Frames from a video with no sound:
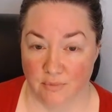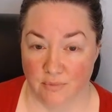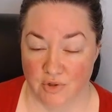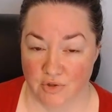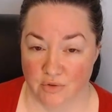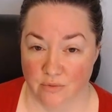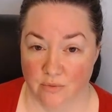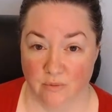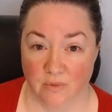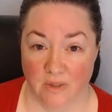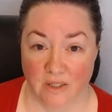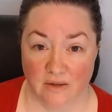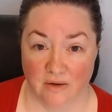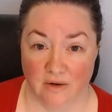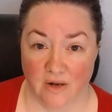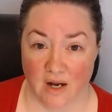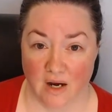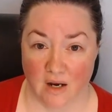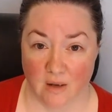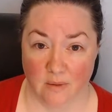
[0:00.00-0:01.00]
Presumably, they're
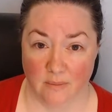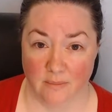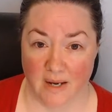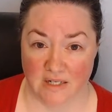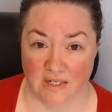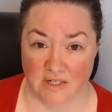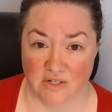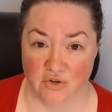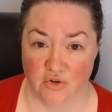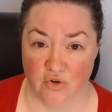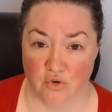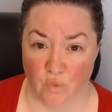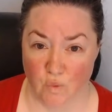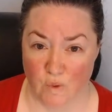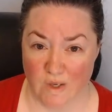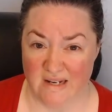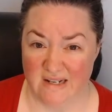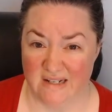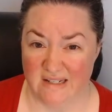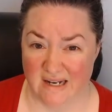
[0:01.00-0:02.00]
not coming back to you to
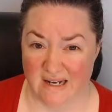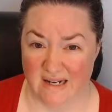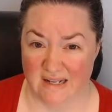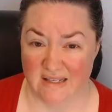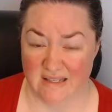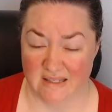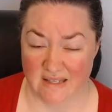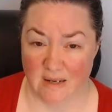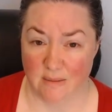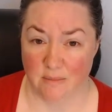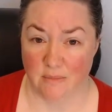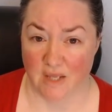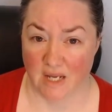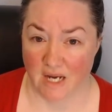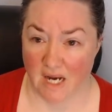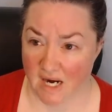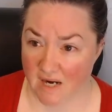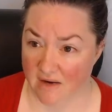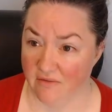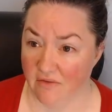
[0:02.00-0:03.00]
redesign the same
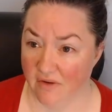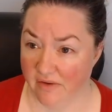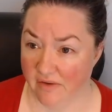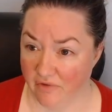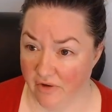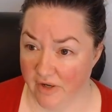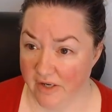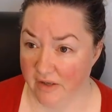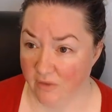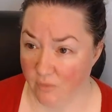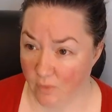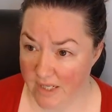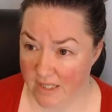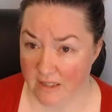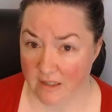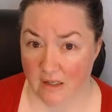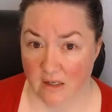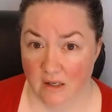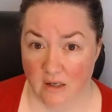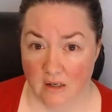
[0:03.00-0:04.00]
thing every freaking
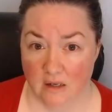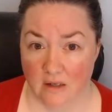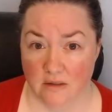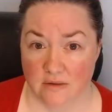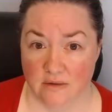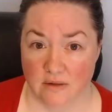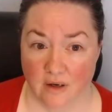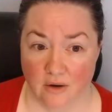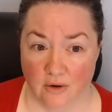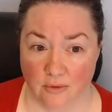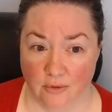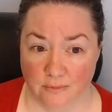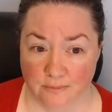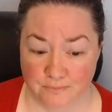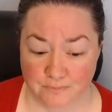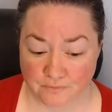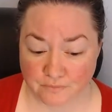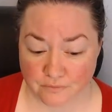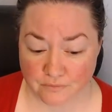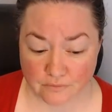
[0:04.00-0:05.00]
week. So,
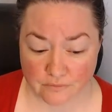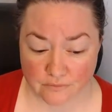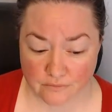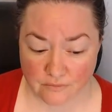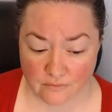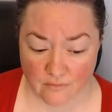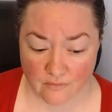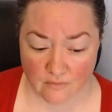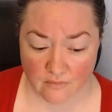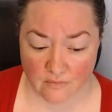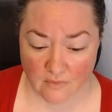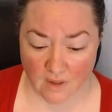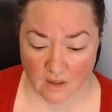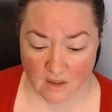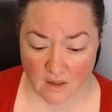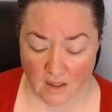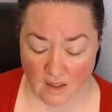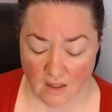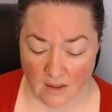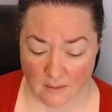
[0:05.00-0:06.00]

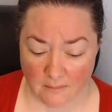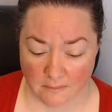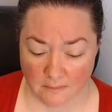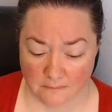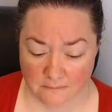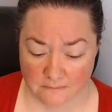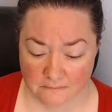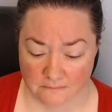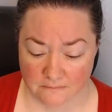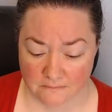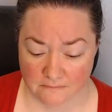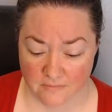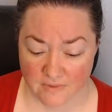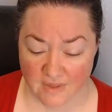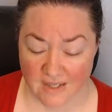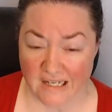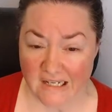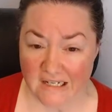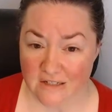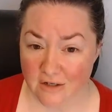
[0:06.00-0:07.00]
um,
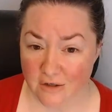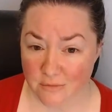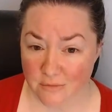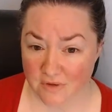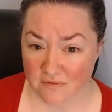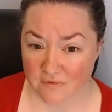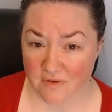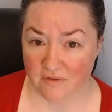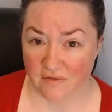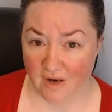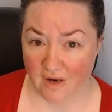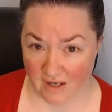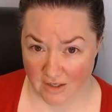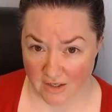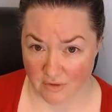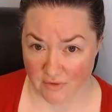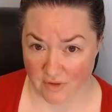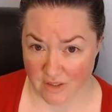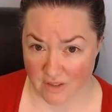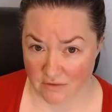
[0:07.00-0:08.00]
think in terms of the
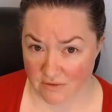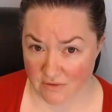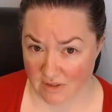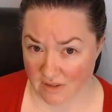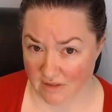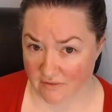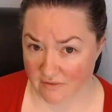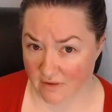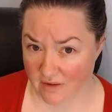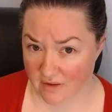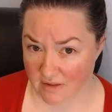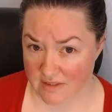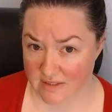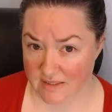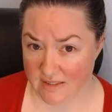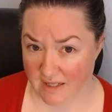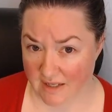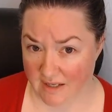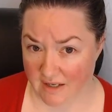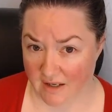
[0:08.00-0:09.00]
value that you deliver
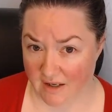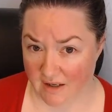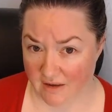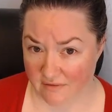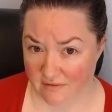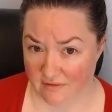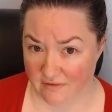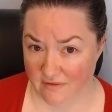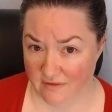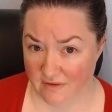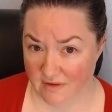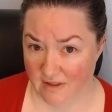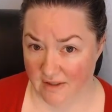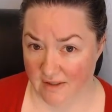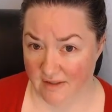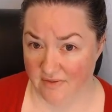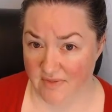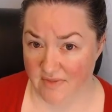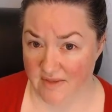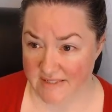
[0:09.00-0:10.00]
instead of
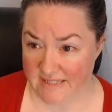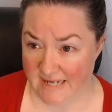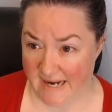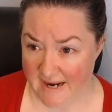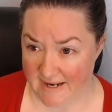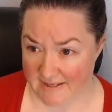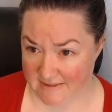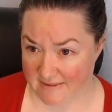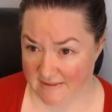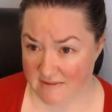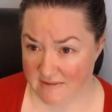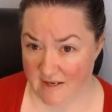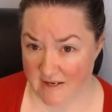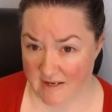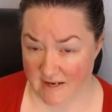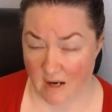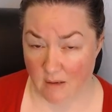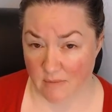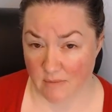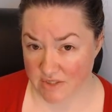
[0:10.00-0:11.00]
the tasks
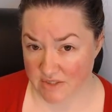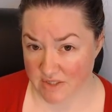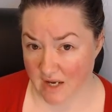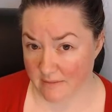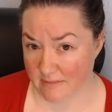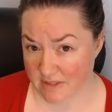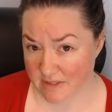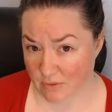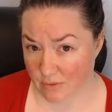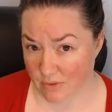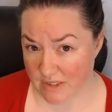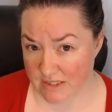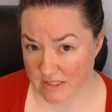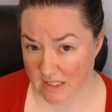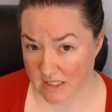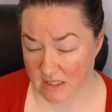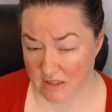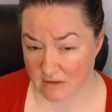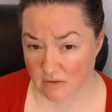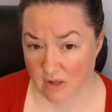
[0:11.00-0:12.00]
and how much time it's going to
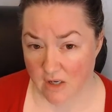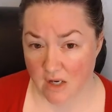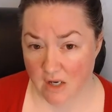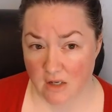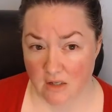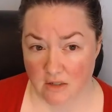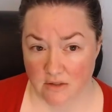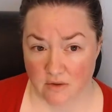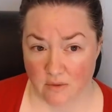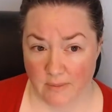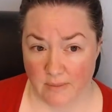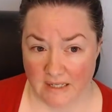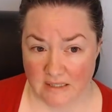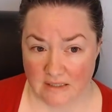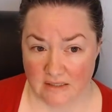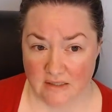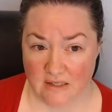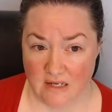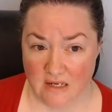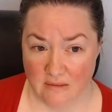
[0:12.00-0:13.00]
take you. So, back
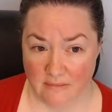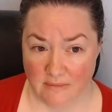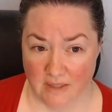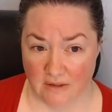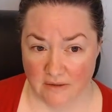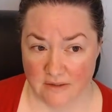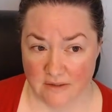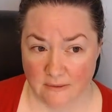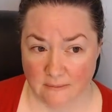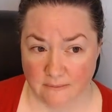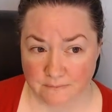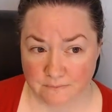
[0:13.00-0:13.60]
to the emails.